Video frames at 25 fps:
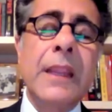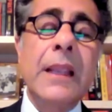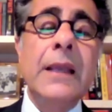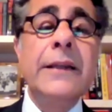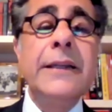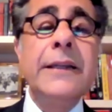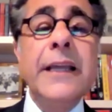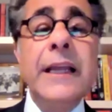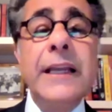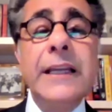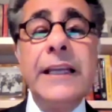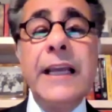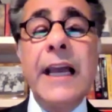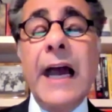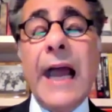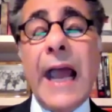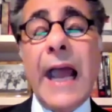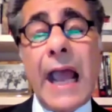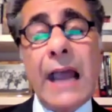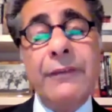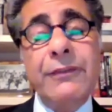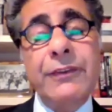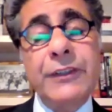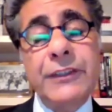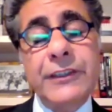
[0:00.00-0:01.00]
Nearly a
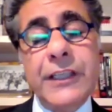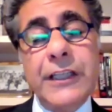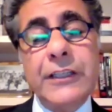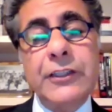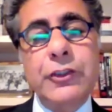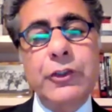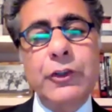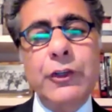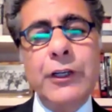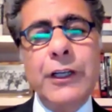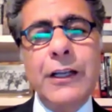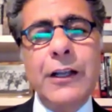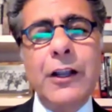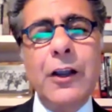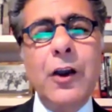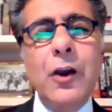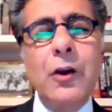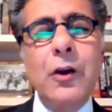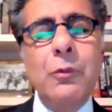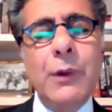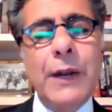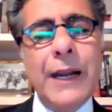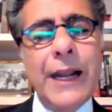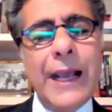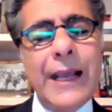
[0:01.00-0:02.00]
half a century ago,
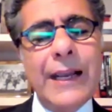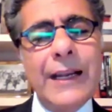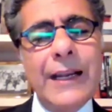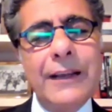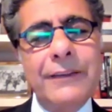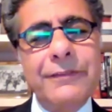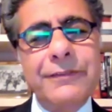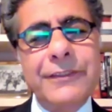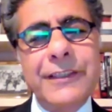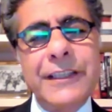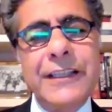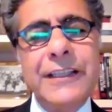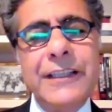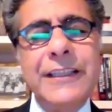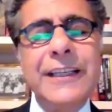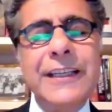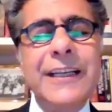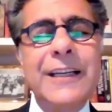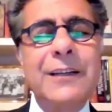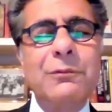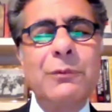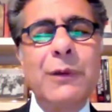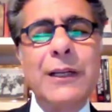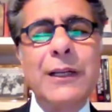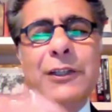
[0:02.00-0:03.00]
when I left India
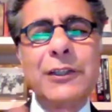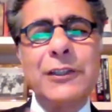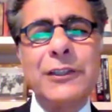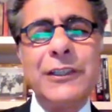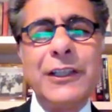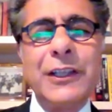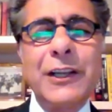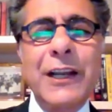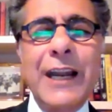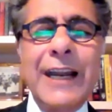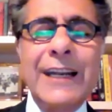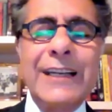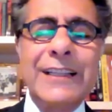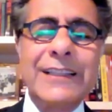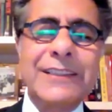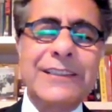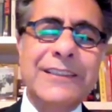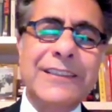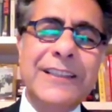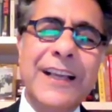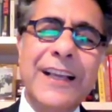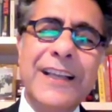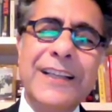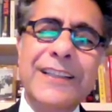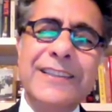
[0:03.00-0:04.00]
and went to the United
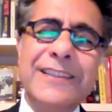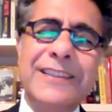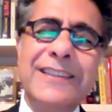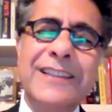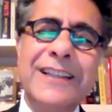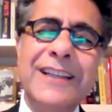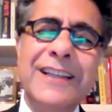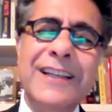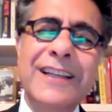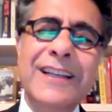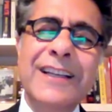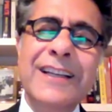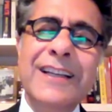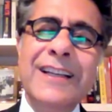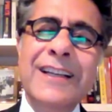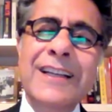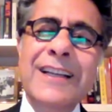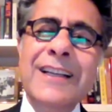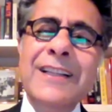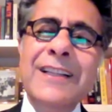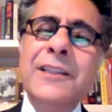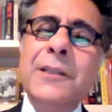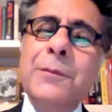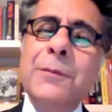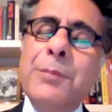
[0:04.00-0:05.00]
States,
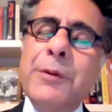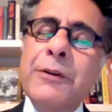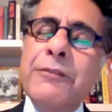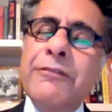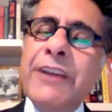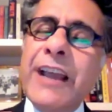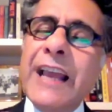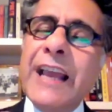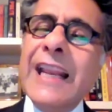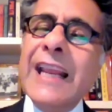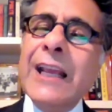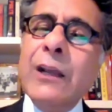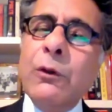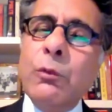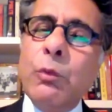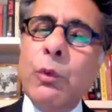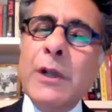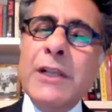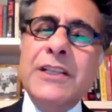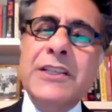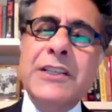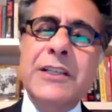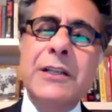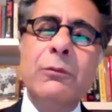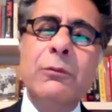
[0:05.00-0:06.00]
the prevailing
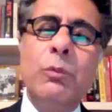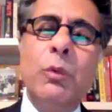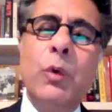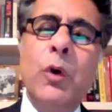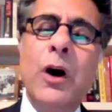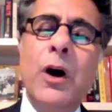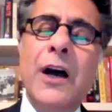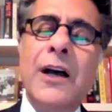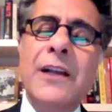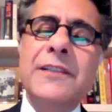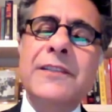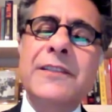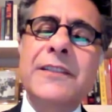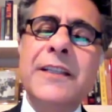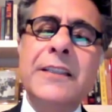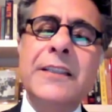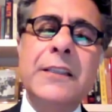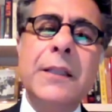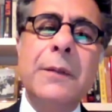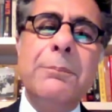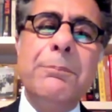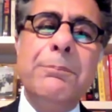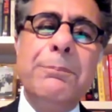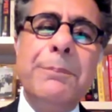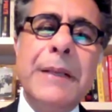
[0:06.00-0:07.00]
wisdom was that
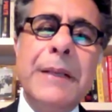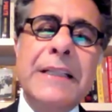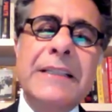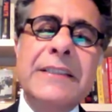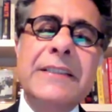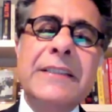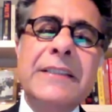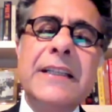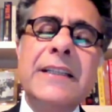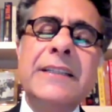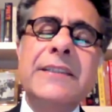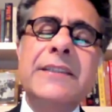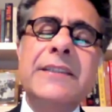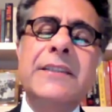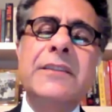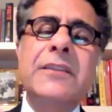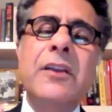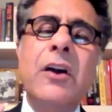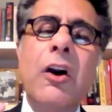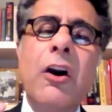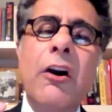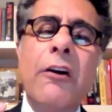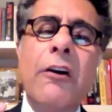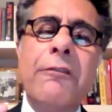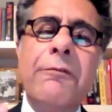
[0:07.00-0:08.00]
the business
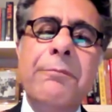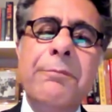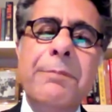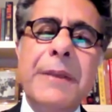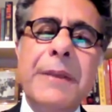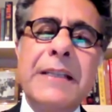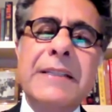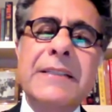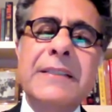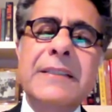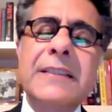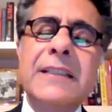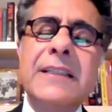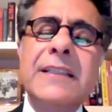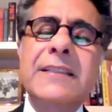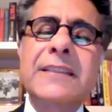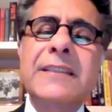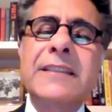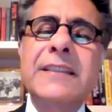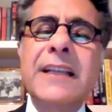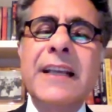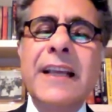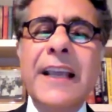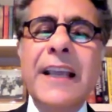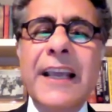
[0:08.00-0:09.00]
of
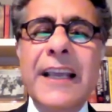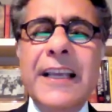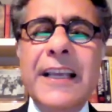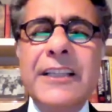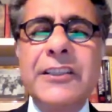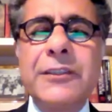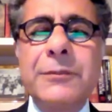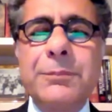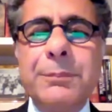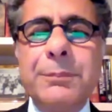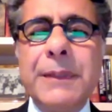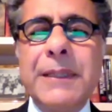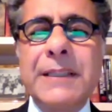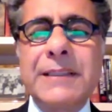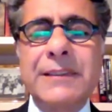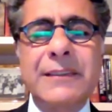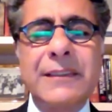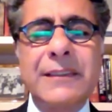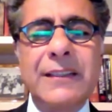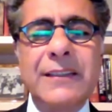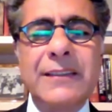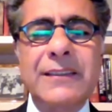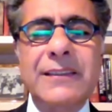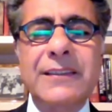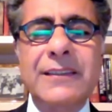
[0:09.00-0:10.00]
business is
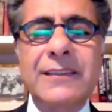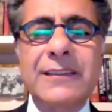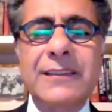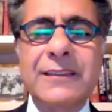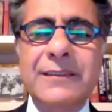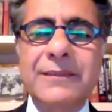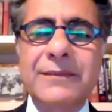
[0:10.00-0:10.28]
business.